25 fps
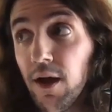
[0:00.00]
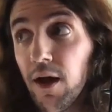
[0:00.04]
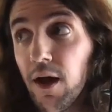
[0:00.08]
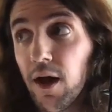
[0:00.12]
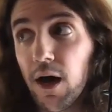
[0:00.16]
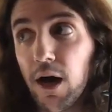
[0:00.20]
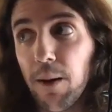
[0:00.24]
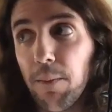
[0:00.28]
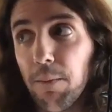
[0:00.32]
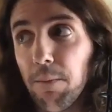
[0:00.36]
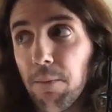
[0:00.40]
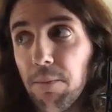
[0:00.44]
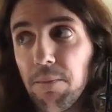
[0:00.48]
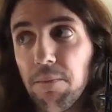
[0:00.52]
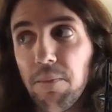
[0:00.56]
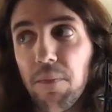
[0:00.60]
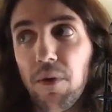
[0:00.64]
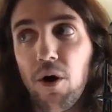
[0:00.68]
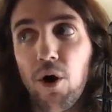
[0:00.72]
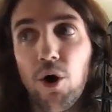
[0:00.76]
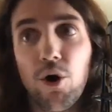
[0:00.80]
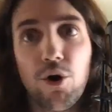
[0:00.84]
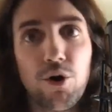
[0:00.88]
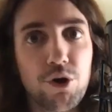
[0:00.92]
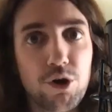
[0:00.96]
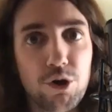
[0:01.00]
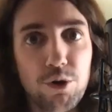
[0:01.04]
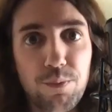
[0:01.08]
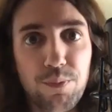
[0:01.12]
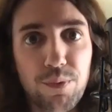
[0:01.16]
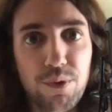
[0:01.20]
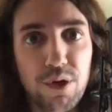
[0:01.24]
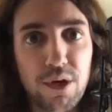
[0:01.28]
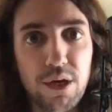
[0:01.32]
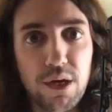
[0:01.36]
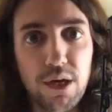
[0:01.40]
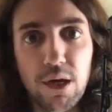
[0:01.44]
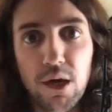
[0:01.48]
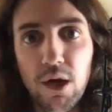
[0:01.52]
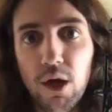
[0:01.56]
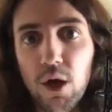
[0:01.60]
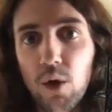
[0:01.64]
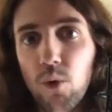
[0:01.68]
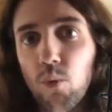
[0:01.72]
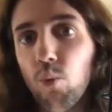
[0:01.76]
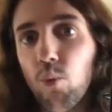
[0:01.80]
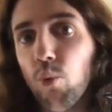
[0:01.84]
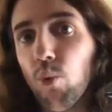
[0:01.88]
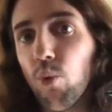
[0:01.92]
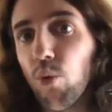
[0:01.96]
Arguably
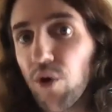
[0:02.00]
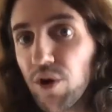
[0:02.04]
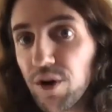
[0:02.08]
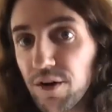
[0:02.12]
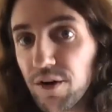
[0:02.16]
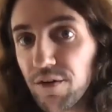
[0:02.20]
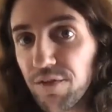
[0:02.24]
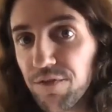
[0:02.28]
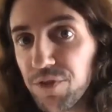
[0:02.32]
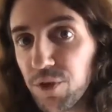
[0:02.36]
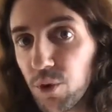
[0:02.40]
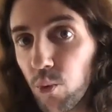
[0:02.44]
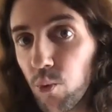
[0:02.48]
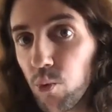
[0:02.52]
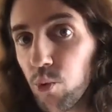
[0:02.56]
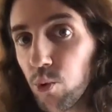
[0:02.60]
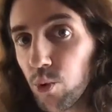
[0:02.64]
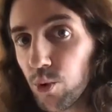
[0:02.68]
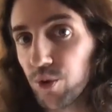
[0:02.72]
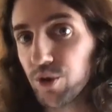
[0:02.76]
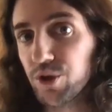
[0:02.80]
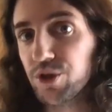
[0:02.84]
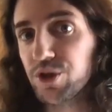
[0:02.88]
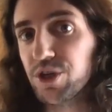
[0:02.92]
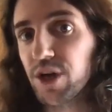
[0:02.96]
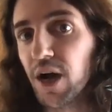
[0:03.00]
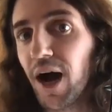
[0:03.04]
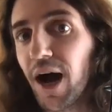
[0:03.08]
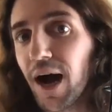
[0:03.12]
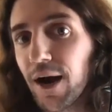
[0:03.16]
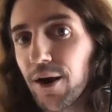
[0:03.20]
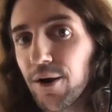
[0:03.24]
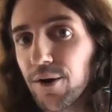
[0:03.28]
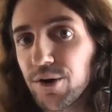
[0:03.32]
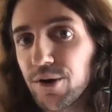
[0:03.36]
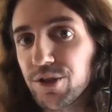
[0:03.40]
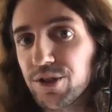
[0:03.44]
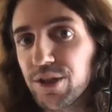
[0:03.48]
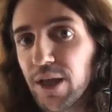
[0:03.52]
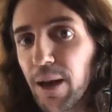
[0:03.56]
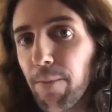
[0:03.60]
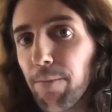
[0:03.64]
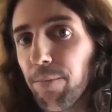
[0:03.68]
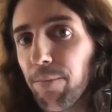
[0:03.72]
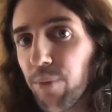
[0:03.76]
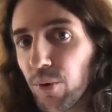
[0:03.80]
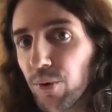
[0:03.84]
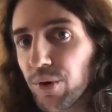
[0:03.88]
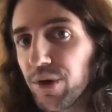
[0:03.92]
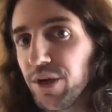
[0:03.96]
one of the worst hires that
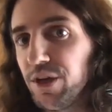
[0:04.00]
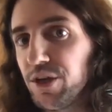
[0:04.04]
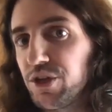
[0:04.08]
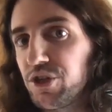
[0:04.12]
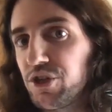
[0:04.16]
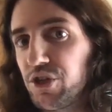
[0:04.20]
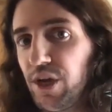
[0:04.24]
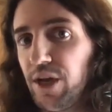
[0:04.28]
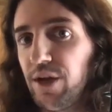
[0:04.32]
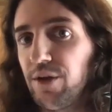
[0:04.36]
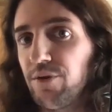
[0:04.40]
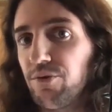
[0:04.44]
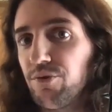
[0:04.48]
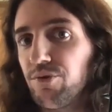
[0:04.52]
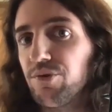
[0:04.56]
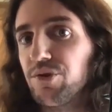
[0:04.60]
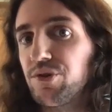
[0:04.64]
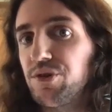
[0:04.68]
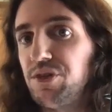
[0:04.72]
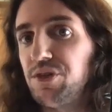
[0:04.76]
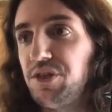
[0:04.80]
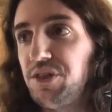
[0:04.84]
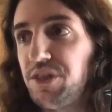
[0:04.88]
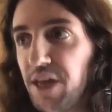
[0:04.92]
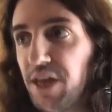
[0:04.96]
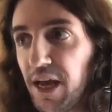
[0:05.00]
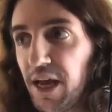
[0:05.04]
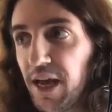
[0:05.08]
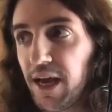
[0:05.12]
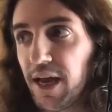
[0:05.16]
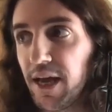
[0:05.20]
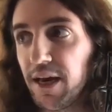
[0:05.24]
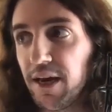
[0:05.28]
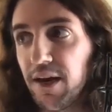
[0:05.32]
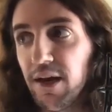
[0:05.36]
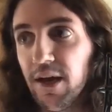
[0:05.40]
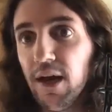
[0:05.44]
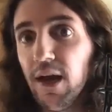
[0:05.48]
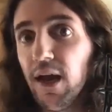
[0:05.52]
Bernie Sanders did,